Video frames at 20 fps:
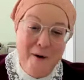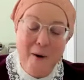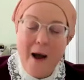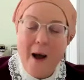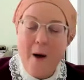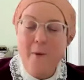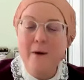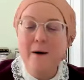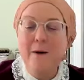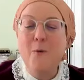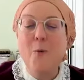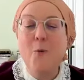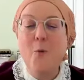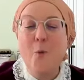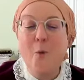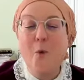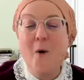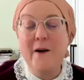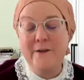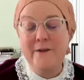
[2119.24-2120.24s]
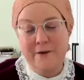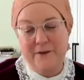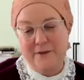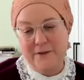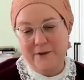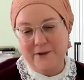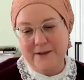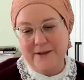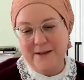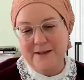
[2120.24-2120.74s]
how
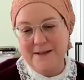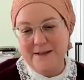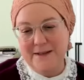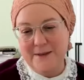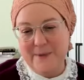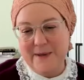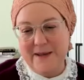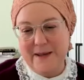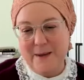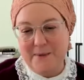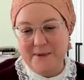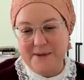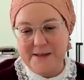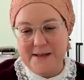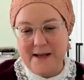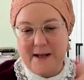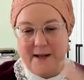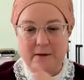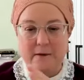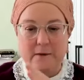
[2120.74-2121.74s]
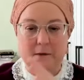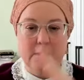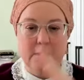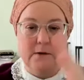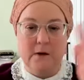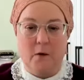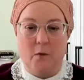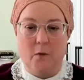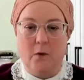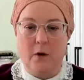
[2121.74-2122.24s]
wonderful it is to be able to say,
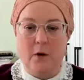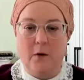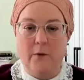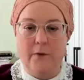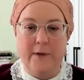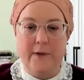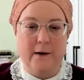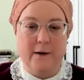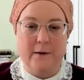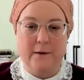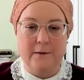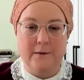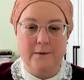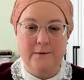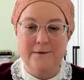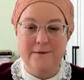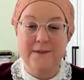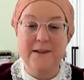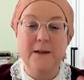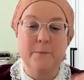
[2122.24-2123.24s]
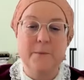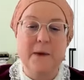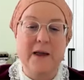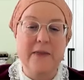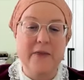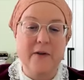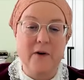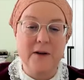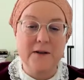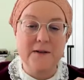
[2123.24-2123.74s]
don't go there in my
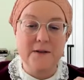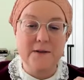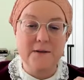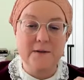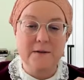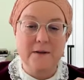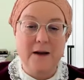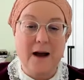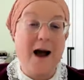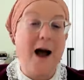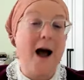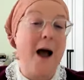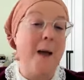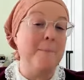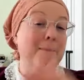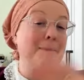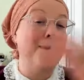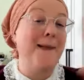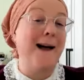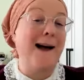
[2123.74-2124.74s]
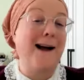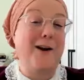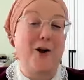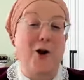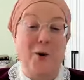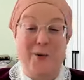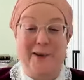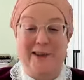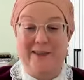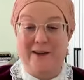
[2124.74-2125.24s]
thoughts. I'm not
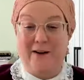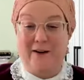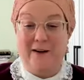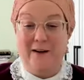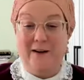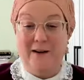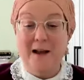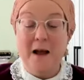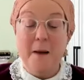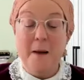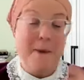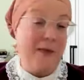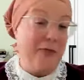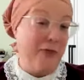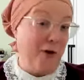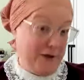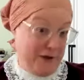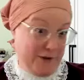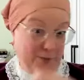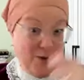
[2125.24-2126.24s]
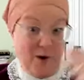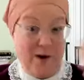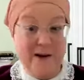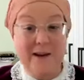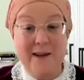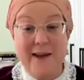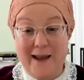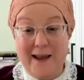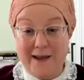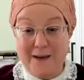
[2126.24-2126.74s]
going there. My thoughts
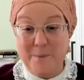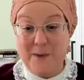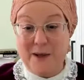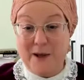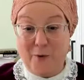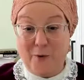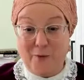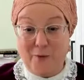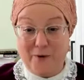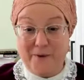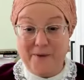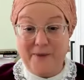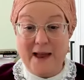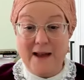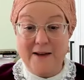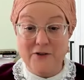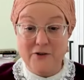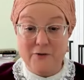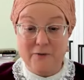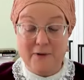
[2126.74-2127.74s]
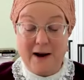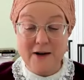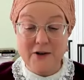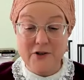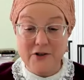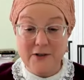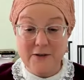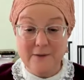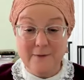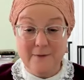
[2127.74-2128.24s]
want to yank me over in that
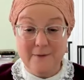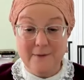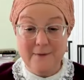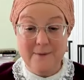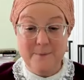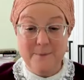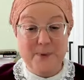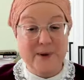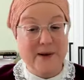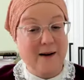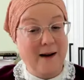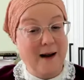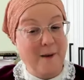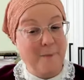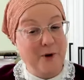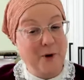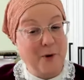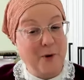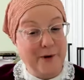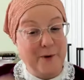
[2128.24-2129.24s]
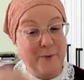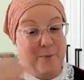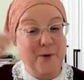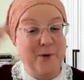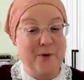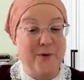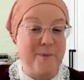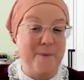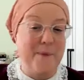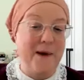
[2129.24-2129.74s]
direction, but I'm going to
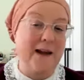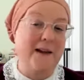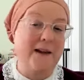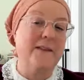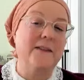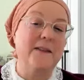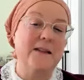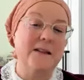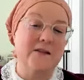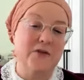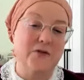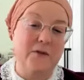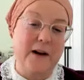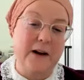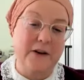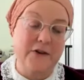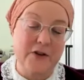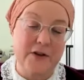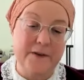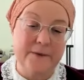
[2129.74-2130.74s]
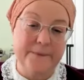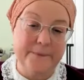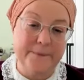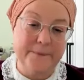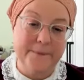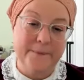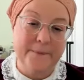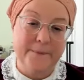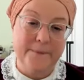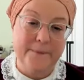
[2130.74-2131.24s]
pull them back in this direction.
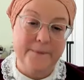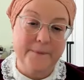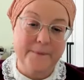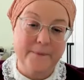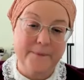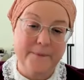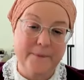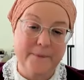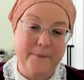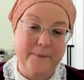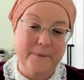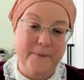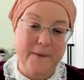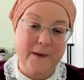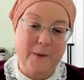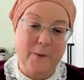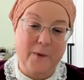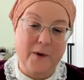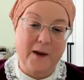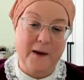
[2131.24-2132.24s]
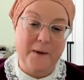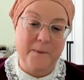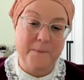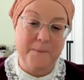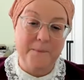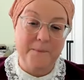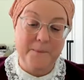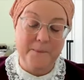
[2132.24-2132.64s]
Okay.